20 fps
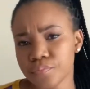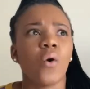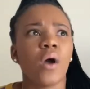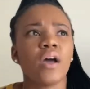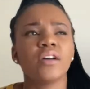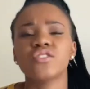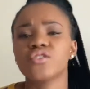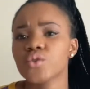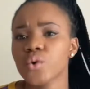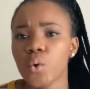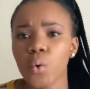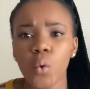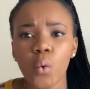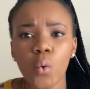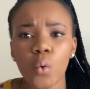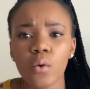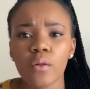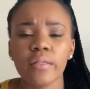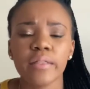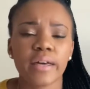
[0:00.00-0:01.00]
A
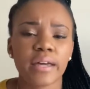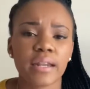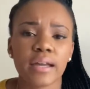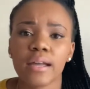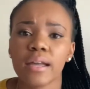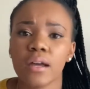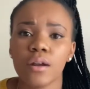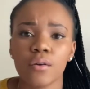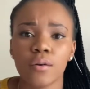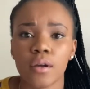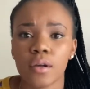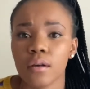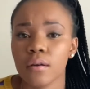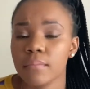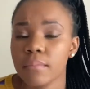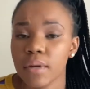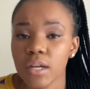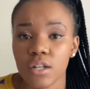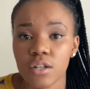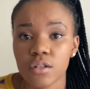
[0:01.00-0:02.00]
tool that I can
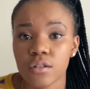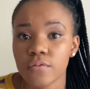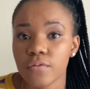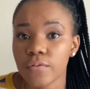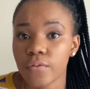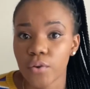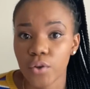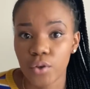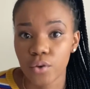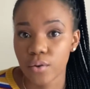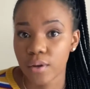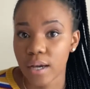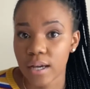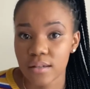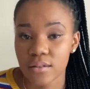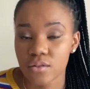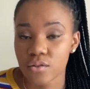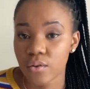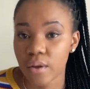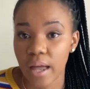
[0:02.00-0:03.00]
recommend for you
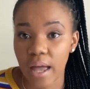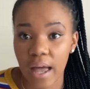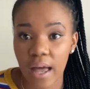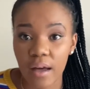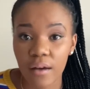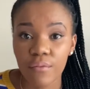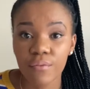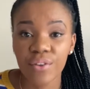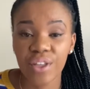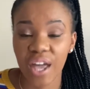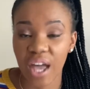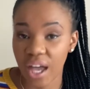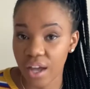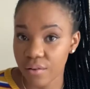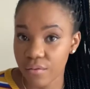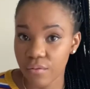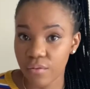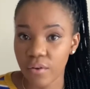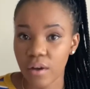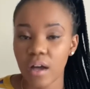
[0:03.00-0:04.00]
guys to have,
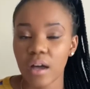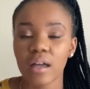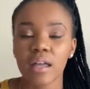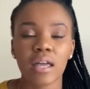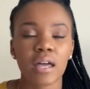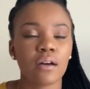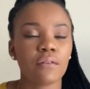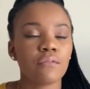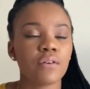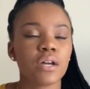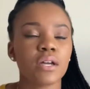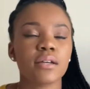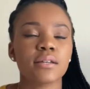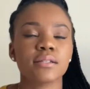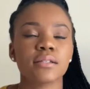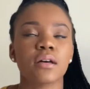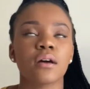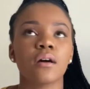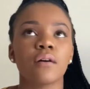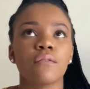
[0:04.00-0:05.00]
Canva. Canva
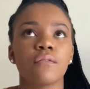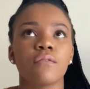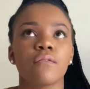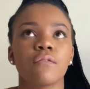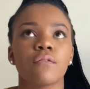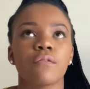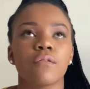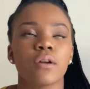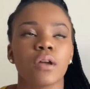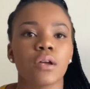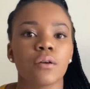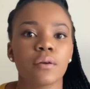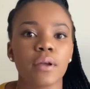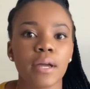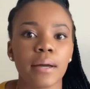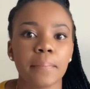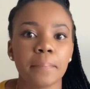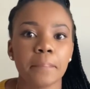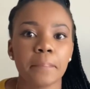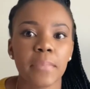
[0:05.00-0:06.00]
is a very
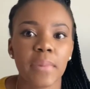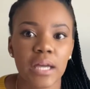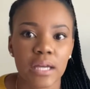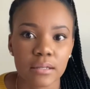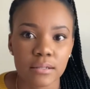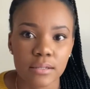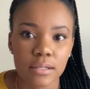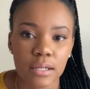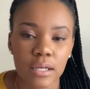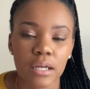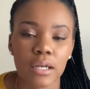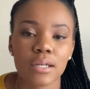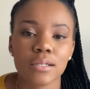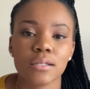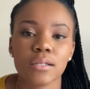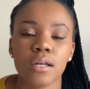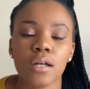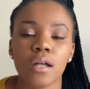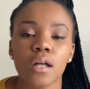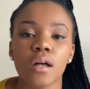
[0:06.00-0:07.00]
amazing. It's
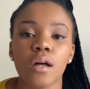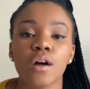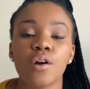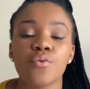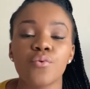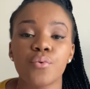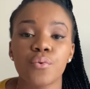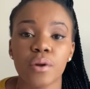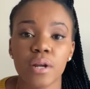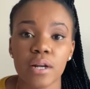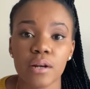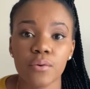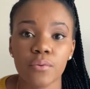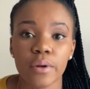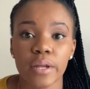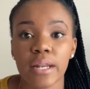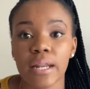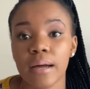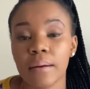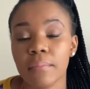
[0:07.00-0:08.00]
a
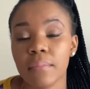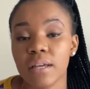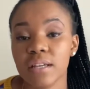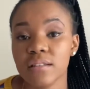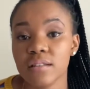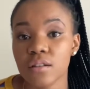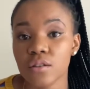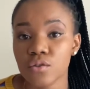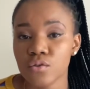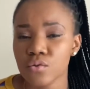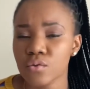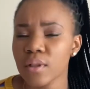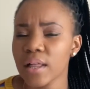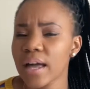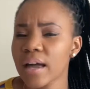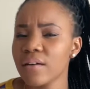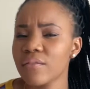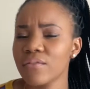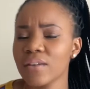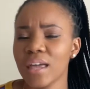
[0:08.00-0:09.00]
really amazing tool.
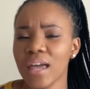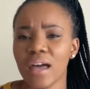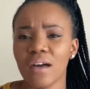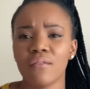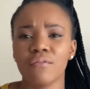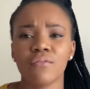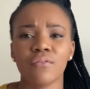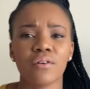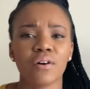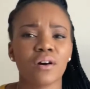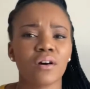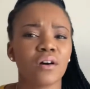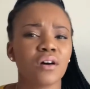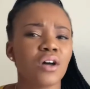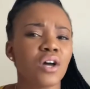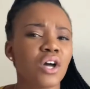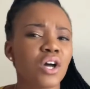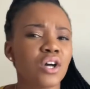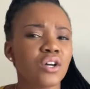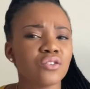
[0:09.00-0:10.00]
Have Canva,
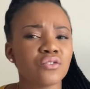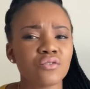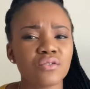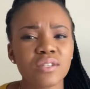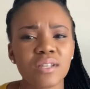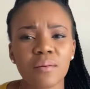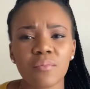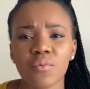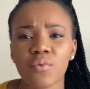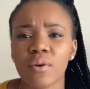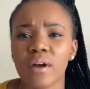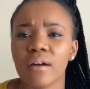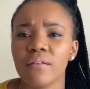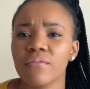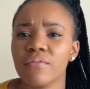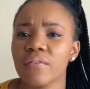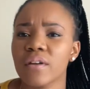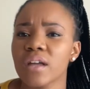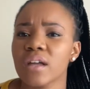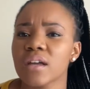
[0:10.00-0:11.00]
do some
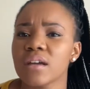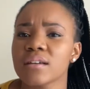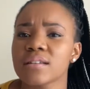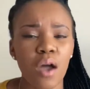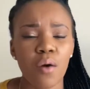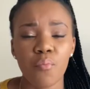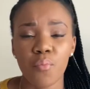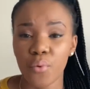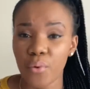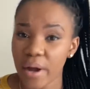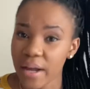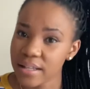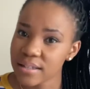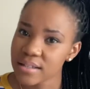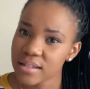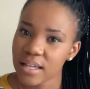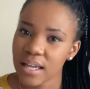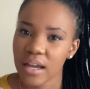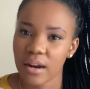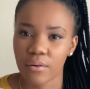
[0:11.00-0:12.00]
graphics,
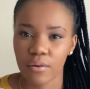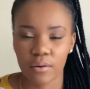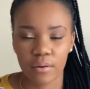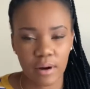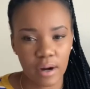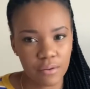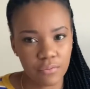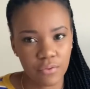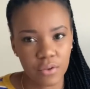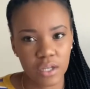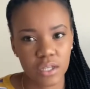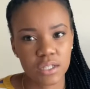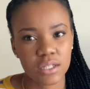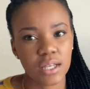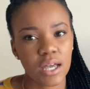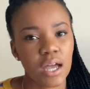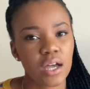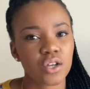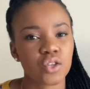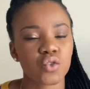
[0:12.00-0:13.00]
branded graphics
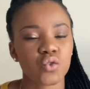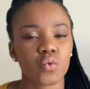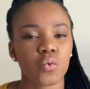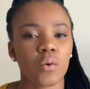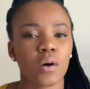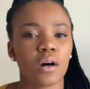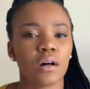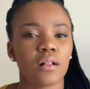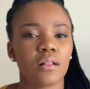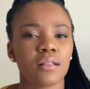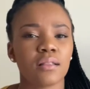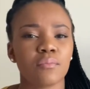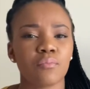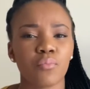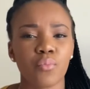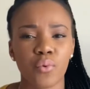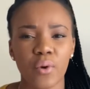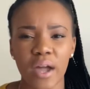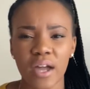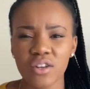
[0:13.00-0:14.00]
as well.
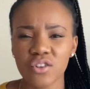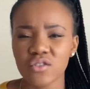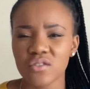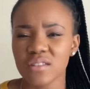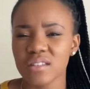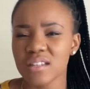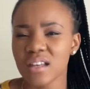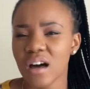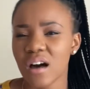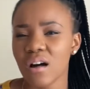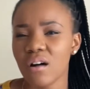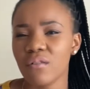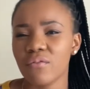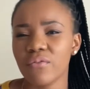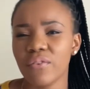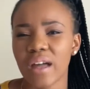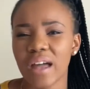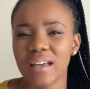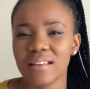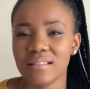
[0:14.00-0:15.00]
Brand yourself
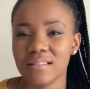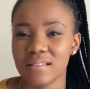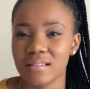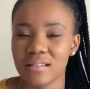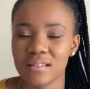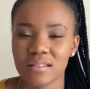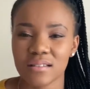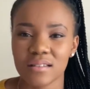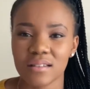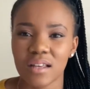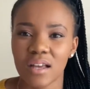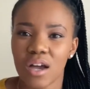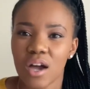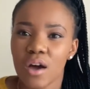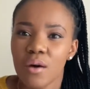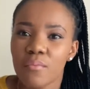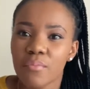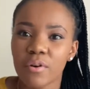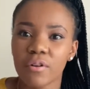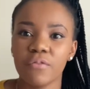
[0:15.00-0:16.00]
as this
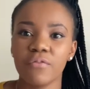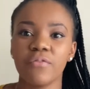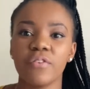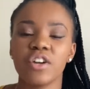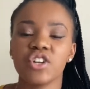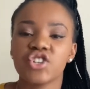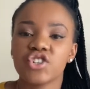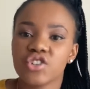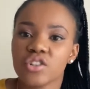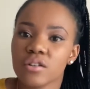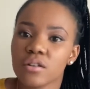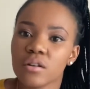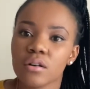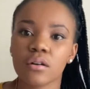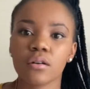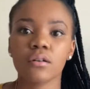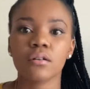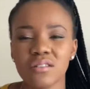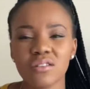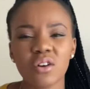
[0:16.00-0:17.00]

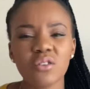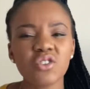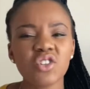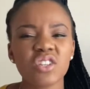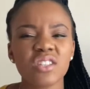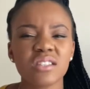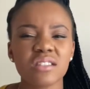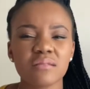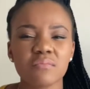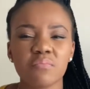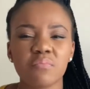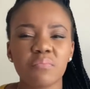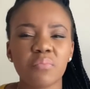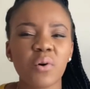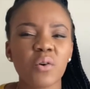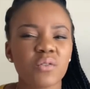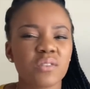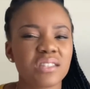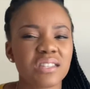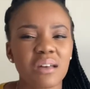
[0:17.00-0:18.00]
professional. Don't just
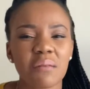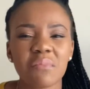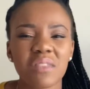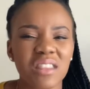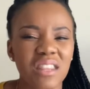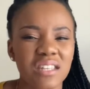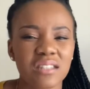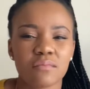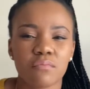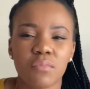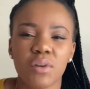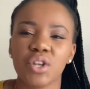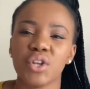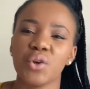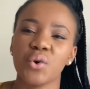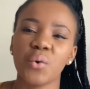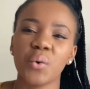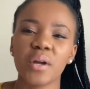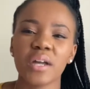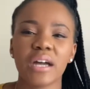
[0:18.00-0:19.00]
post something that's
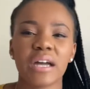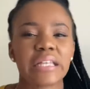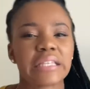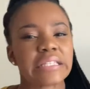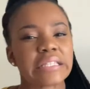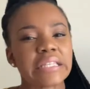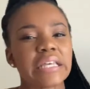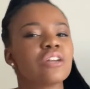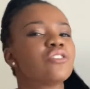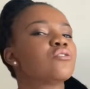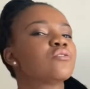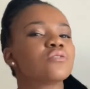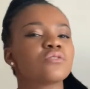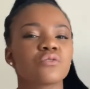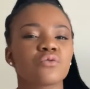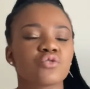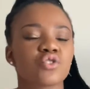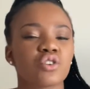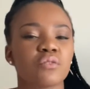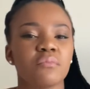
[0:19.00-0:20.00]
mediocre and say you're a
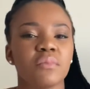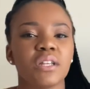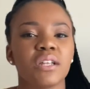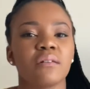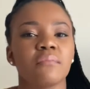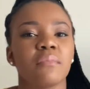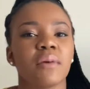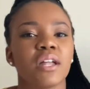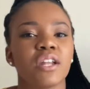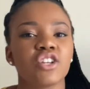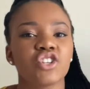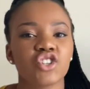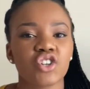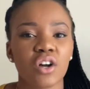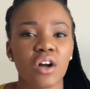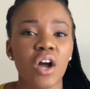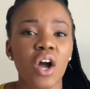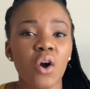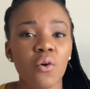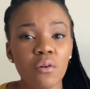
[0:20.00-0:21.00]
social media manager.
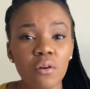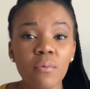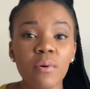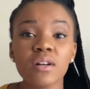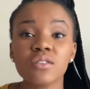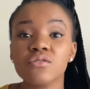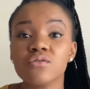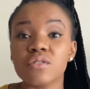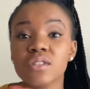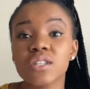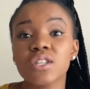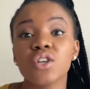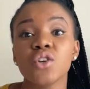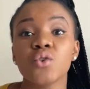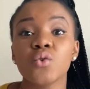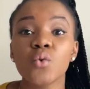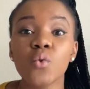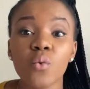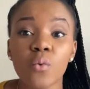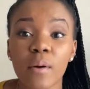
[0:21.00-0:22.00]
We want to see
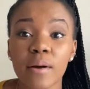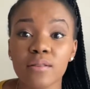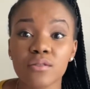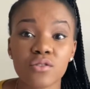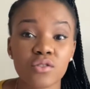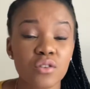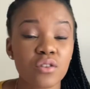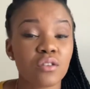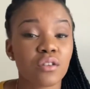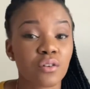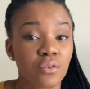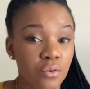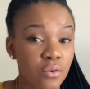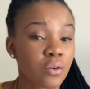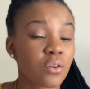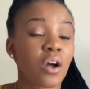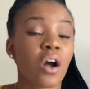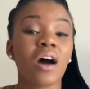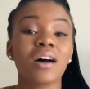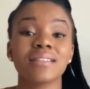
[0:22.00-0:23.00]
you. We want to see the
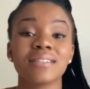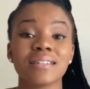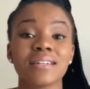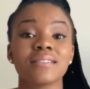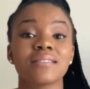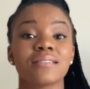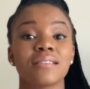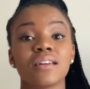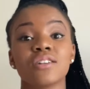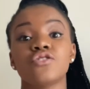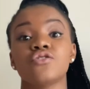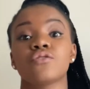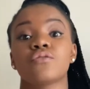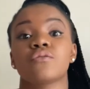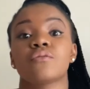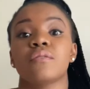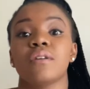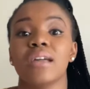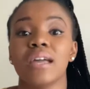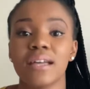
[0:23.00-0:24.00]
content that you
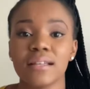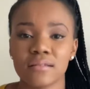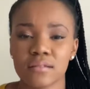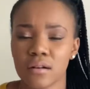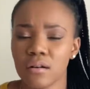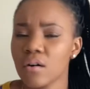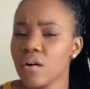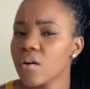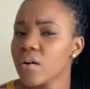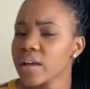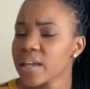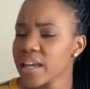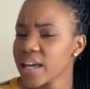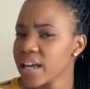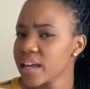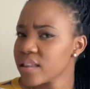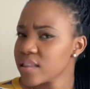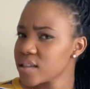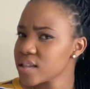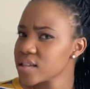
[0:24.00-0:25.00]
create. Oh,
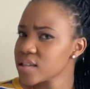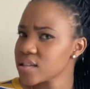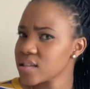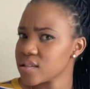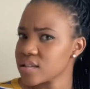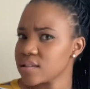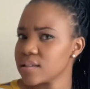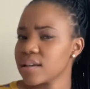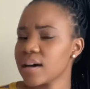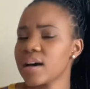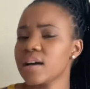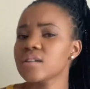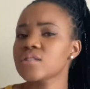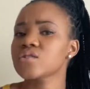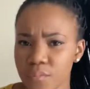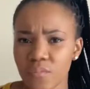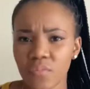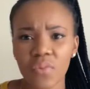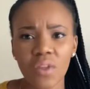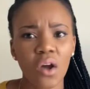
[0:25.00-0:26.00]
okay, this is nice.
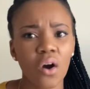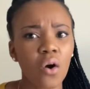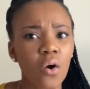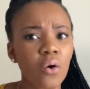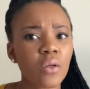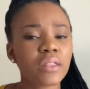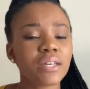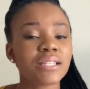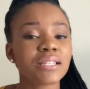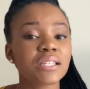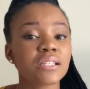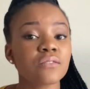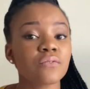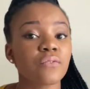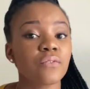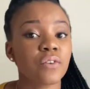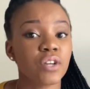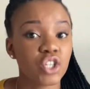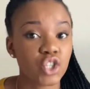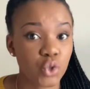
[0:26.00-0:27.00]
Oh, this is
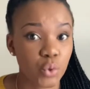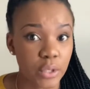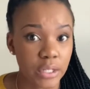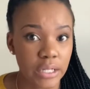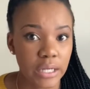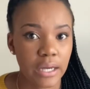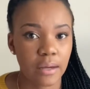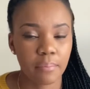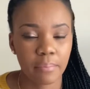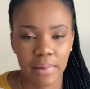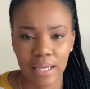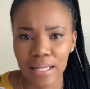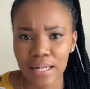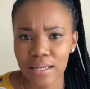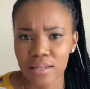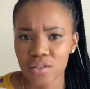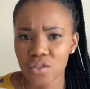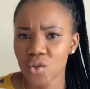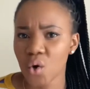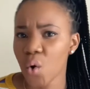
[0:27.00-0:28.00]
visually
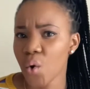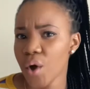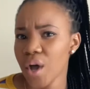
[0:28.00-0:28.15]
appealing. So